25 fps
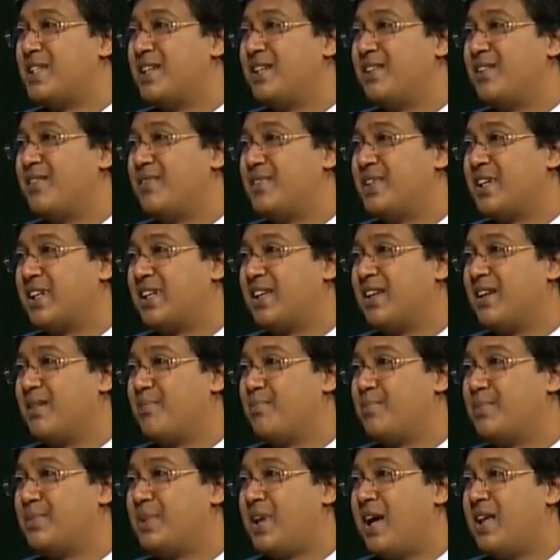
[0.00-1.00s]

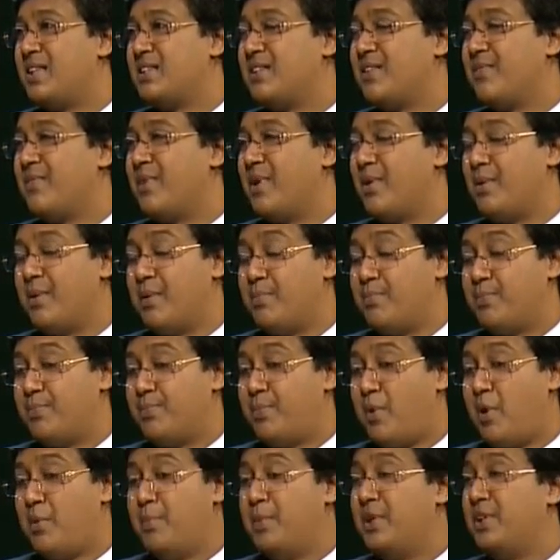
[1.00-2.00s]
of chance of
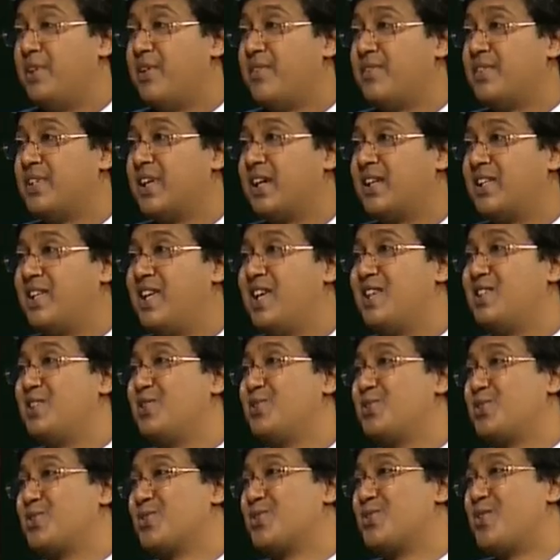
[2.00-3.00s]
probability of success,
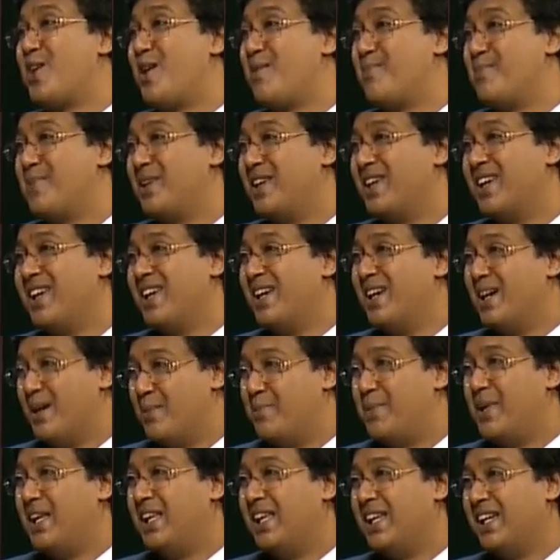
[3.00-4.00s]
you should not be
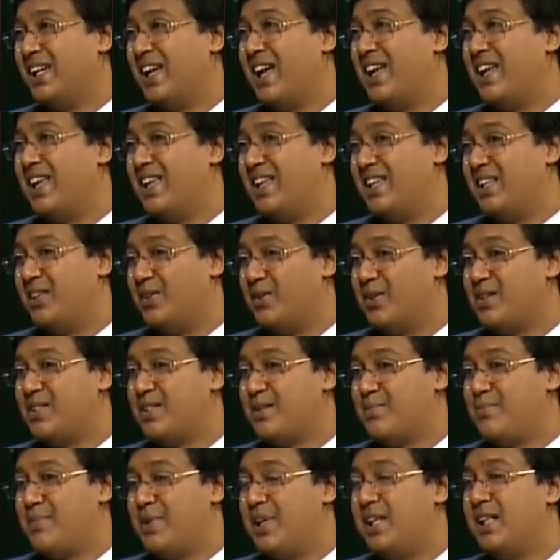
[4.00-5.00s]
appealing. And in
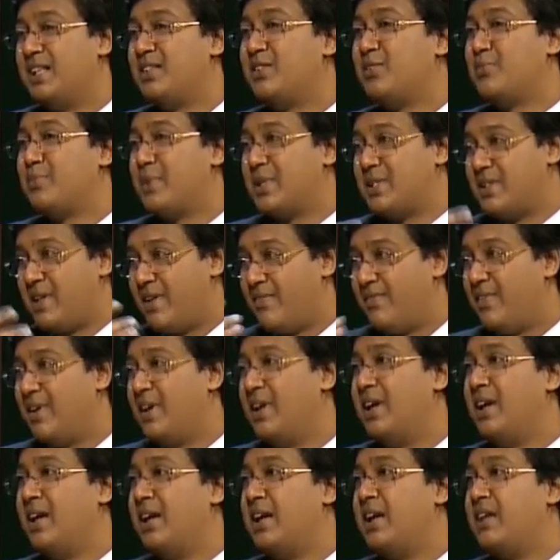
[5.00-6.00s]
those appeals, you must have
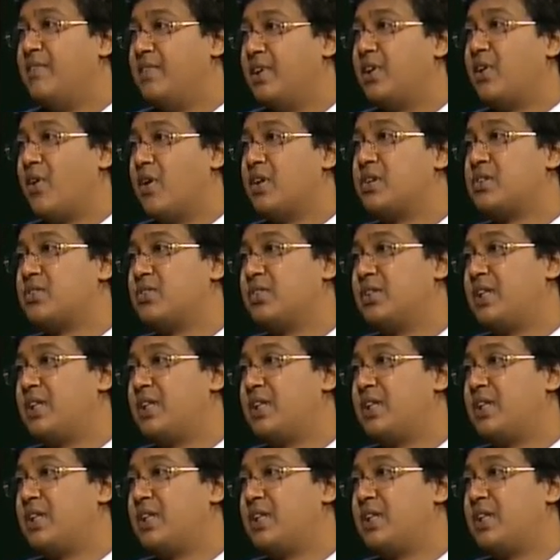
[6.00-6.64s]
heavy costs, so